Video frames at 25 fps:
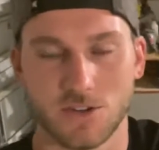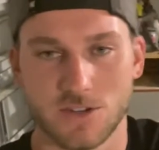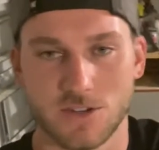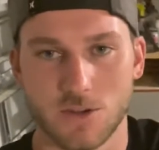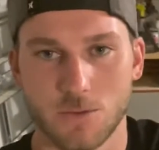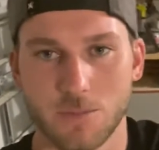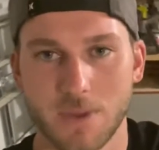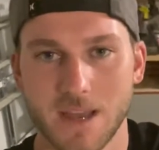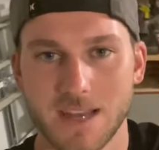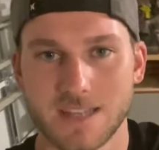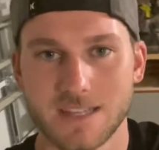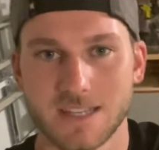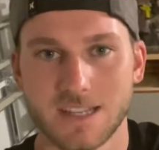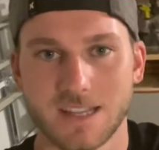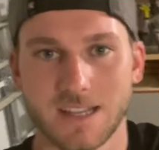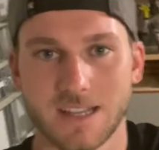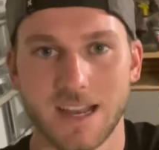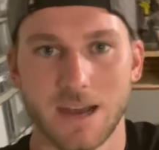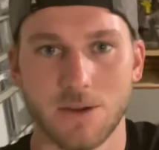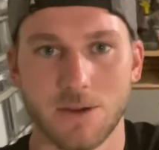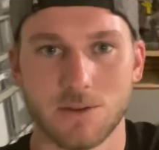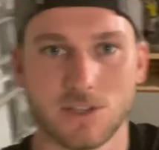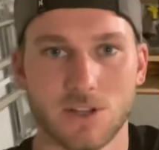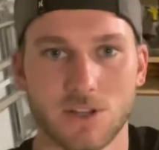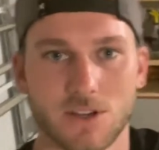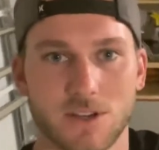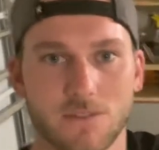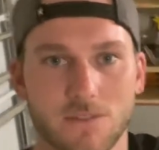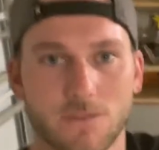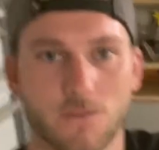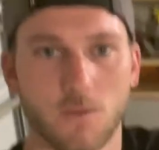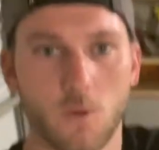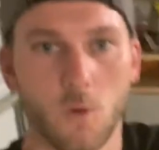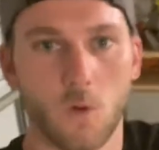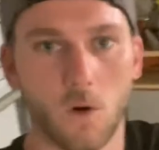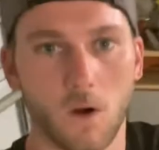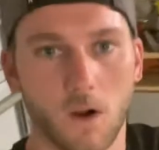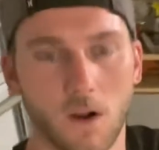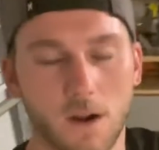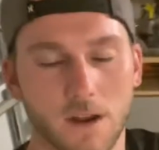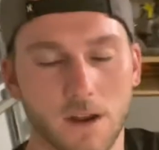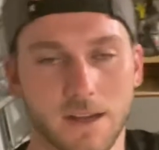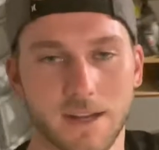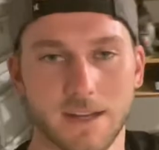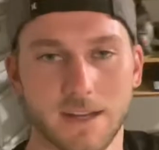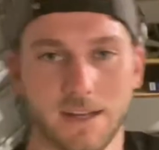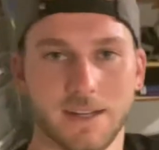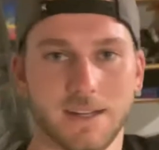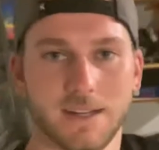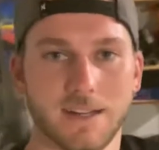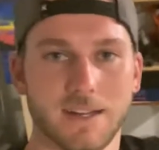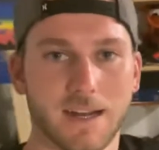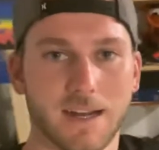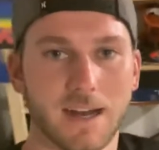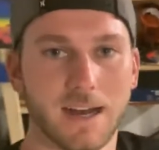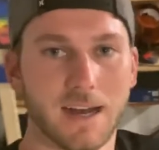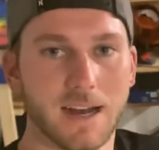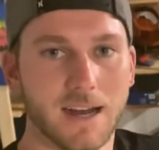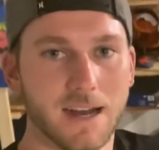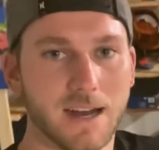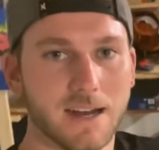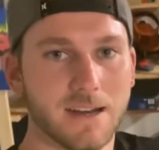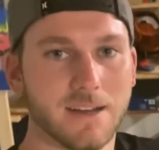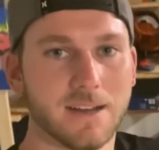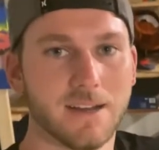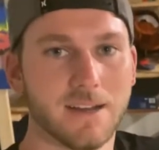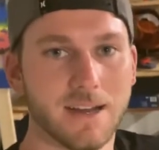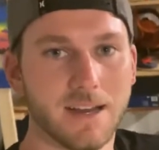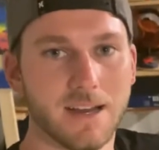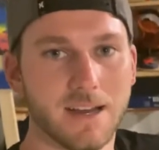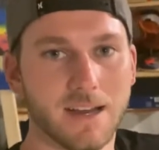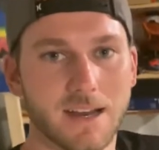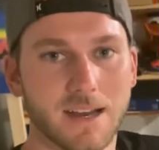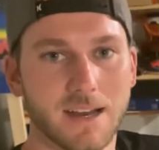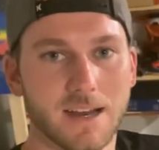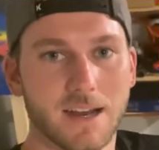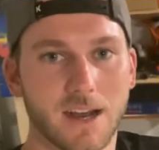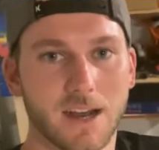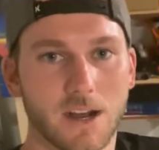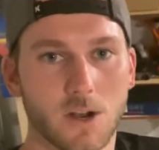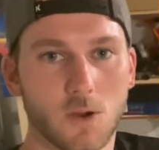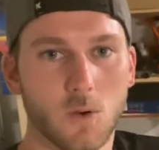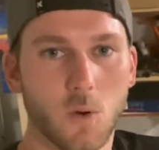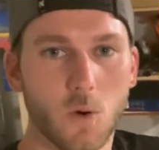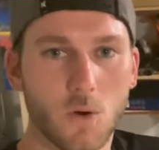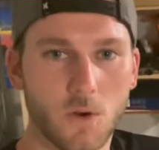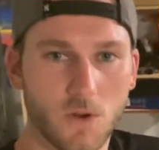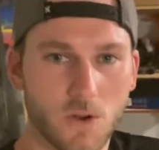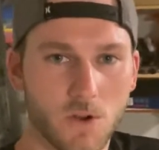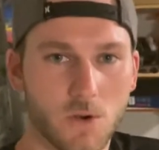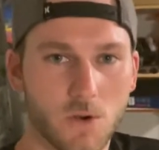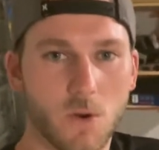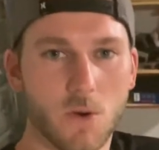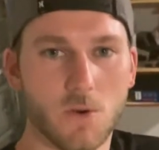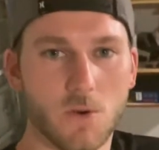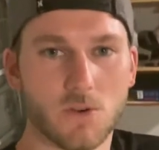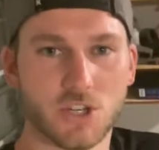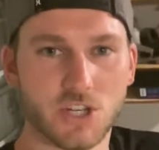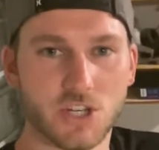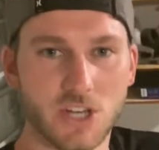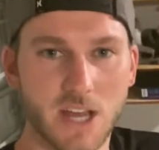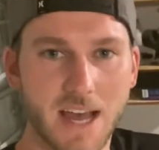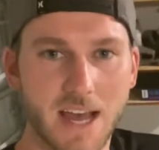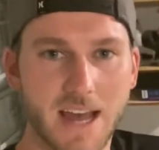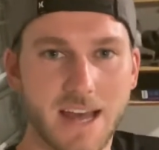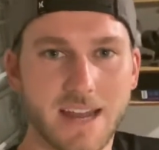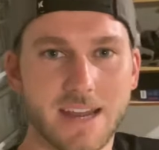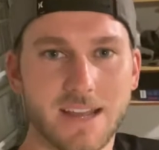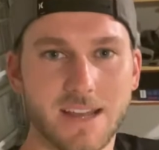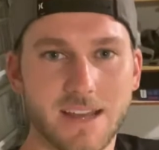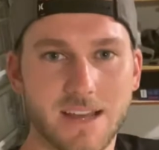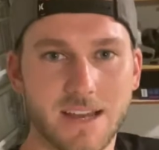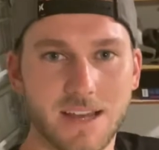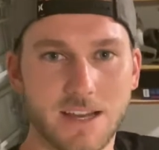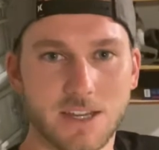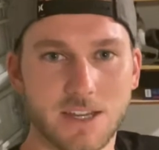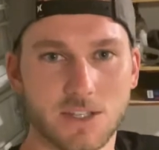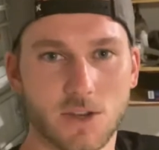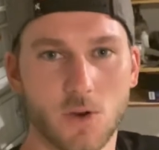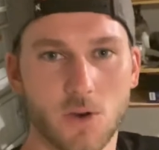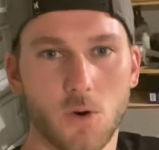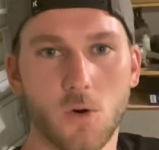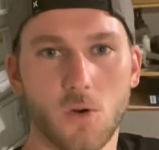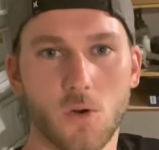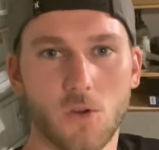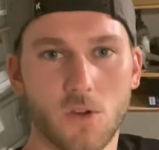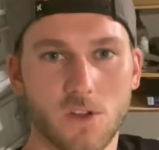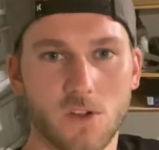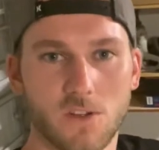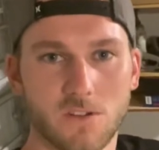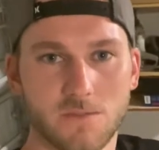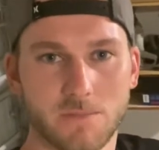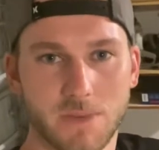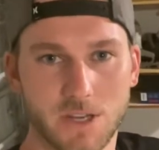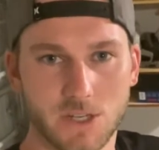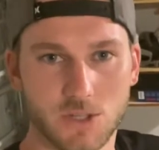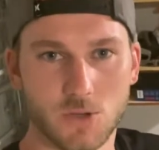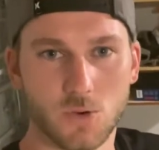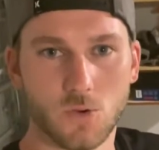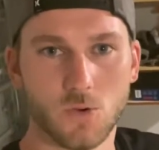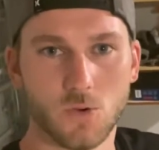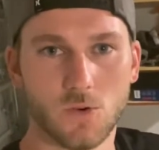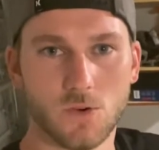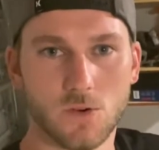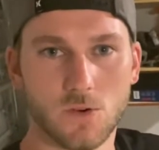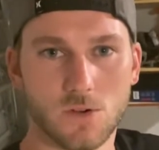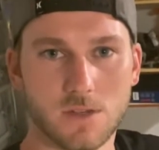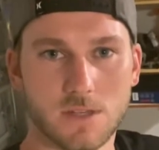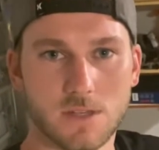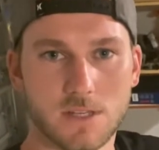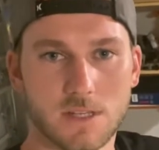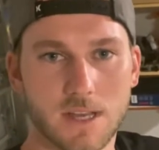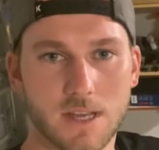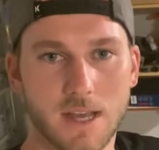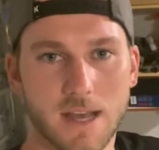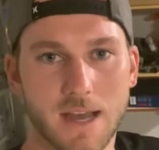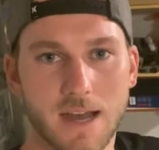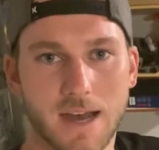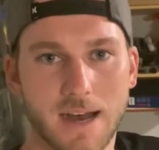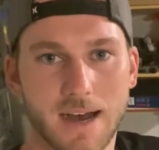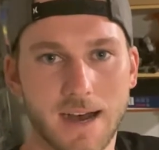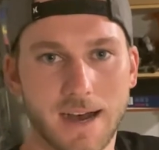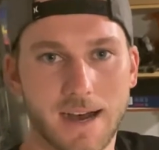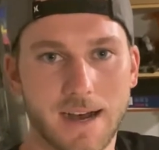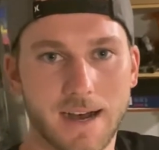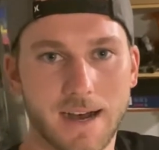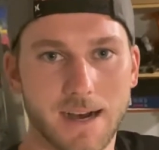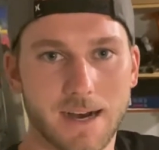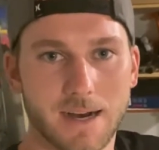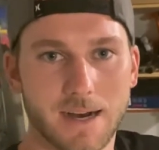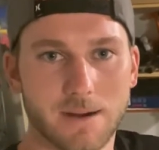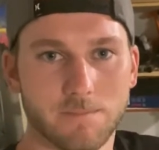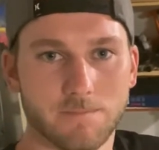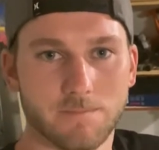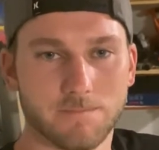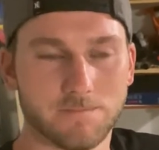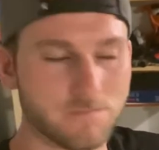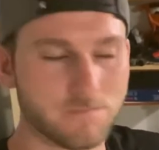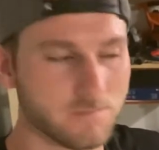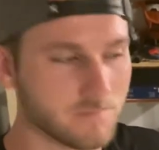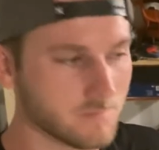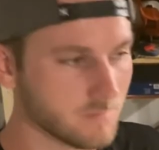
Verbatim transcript: So basically I was looking for uh, a quote unquote shed to hold all of my tools. Um,